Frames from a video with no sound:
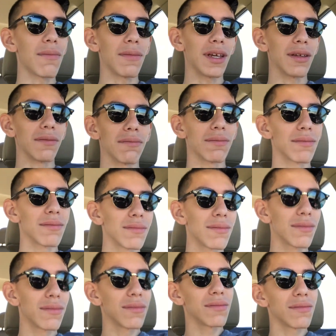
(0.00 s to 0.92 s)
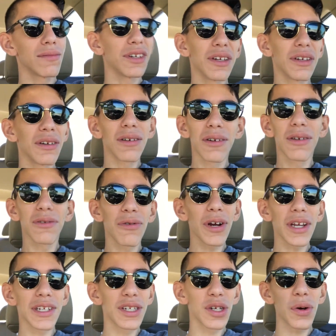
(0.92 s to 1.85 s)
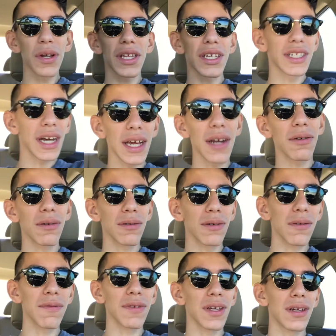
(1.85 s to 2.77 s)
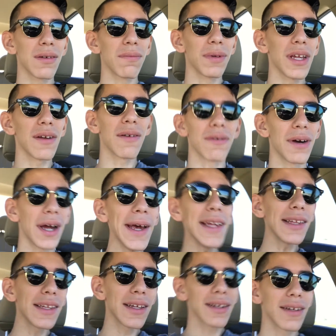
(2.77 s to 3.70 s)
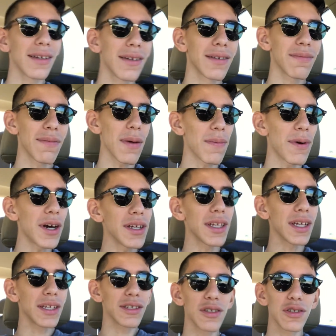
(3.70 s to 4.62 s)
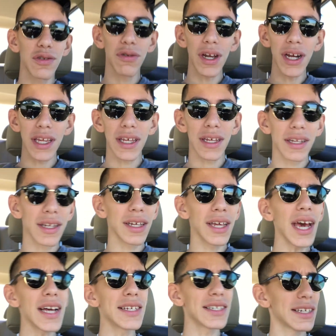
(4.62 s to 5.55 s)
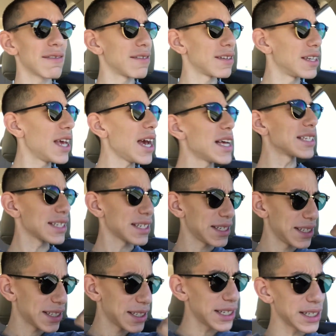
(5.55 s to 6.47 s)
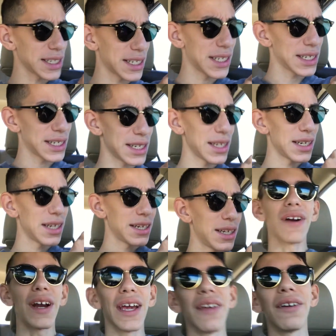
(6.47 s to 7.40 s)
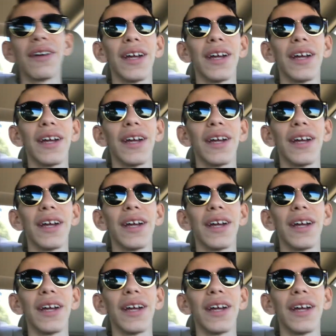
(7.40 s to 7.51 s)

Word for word: I mean, you really saw in the title of the video, right? It's my birthday. 20. Yes. Yes. Yes. All right.